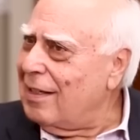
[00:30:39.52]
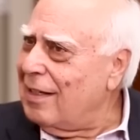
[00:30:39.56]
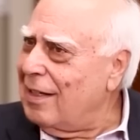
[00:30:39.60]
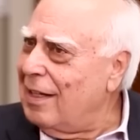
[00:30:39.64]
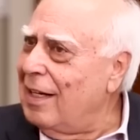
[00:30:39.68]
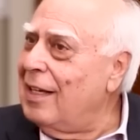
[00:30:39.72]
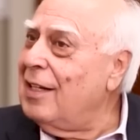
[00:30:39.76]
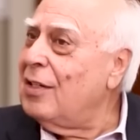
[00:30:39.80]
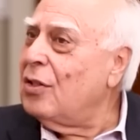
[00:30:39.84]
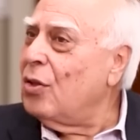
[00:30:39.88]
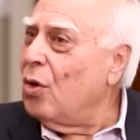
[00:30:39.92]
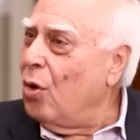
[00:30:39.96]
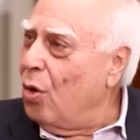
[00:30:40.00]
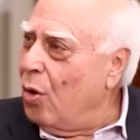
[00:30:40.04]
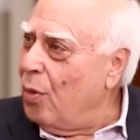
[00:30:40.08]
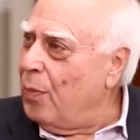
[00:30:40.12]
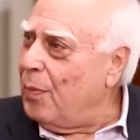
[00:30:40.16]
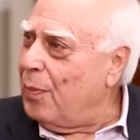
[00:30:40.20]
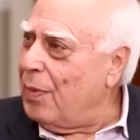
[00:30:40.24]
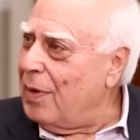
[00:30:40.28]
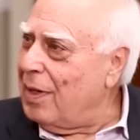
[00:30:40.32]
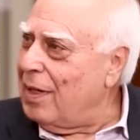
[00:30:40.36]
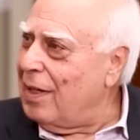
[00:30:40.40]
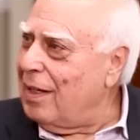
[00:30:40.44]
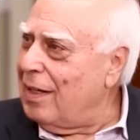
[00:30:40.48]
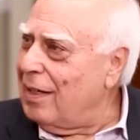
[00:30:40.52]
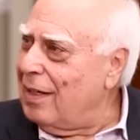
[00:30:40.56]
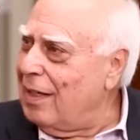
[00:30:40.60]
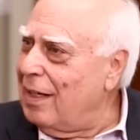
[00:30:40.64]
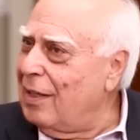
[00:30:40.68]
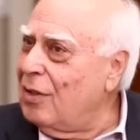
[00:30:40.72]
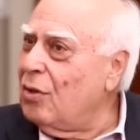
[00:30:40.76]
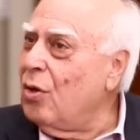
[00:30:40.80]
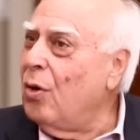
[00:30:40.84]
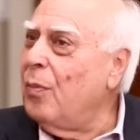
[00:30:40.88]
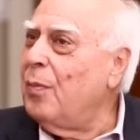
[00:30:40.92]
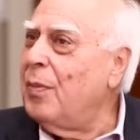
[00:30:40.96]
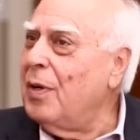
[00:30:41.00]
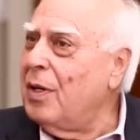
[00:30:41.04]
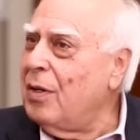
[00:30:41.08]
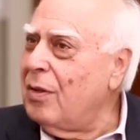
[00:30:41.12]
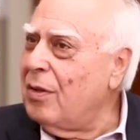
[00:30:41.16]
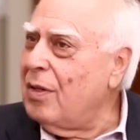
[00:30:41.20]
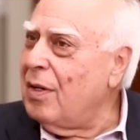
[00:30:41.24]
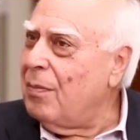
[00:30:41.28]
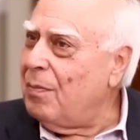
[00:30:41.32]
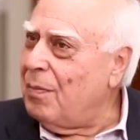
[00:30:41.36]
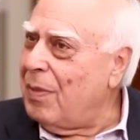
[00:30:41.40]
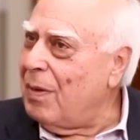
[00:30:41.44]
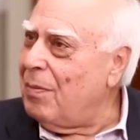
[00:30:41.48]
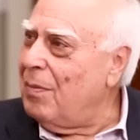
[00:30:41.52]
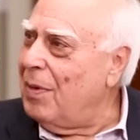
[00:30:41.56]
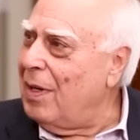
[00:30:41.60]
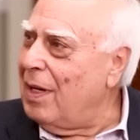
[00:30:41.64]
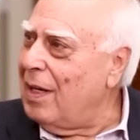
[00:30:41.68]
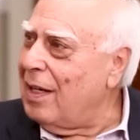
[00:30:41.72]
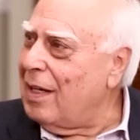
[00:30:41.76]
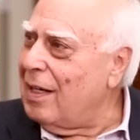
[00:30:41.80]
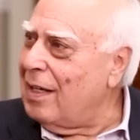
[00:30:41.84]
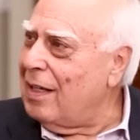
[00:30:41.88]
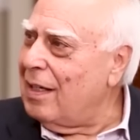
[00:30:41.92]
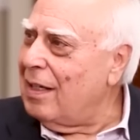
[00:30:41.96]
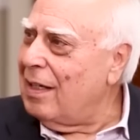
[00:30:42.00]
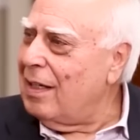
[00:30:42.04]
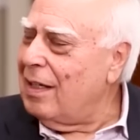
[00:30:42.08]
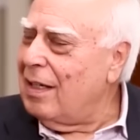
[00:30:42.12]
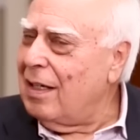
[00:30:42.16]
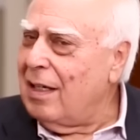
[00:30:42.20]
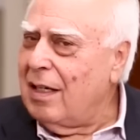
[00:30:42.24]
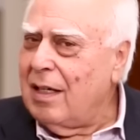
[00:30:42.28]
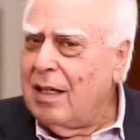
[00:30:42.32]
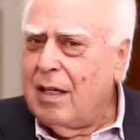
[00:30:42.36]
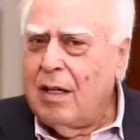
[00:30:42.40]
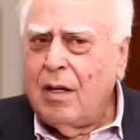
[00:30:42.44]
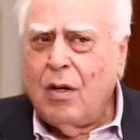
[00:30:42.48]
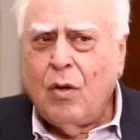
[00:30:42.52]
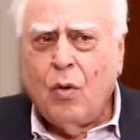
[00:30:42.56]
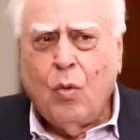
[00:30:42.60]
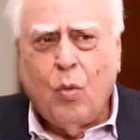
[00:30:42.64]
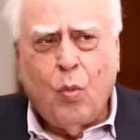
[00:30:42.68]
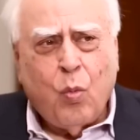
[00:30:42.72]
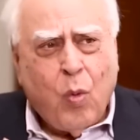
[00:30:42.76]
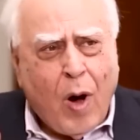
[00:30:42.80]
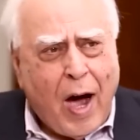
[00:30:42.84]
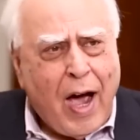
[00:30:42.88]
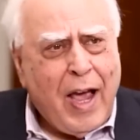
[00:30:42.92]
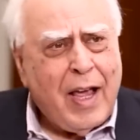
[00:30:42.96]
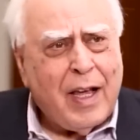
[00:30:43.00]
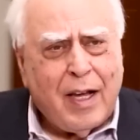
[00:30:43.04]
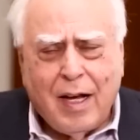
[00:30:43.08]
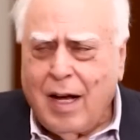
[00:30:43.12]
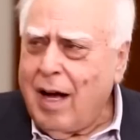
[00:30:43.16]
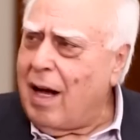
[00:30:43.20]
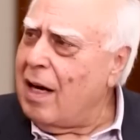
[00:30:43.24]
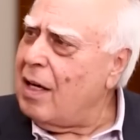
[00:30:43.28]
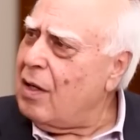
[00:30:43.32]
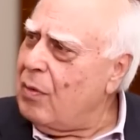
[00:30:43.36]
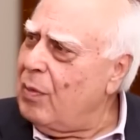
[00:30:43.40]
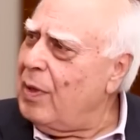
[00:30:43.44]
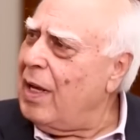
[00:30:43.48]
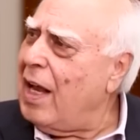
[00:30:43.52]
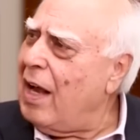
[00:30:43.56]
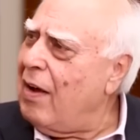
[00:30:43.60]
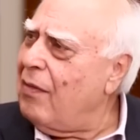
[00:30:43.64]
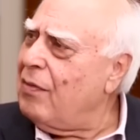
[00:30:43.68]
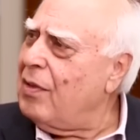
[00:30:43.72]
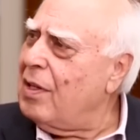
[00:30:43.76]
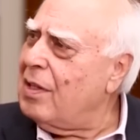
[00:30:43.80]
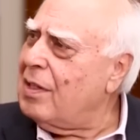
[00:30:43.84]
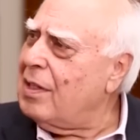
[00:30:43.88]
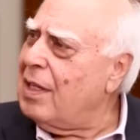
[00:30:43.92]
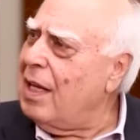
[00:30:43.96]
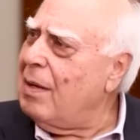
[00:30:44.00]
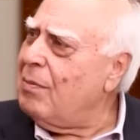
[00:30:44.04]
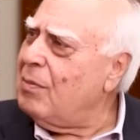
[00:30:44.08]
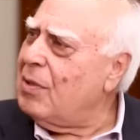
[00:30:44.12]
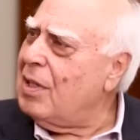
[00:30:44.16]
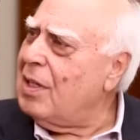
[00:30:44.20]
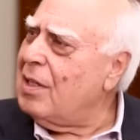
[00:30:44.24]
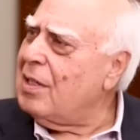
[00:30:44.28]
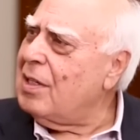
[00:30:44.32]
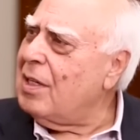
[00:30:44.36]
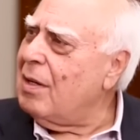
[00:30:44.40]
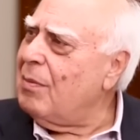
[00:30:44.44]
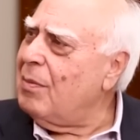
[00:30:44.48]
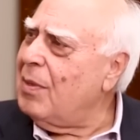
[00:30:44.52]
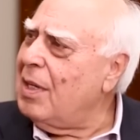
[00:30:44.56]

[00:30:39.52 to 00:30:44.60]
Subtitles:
is open to the public. Why can't we have the same system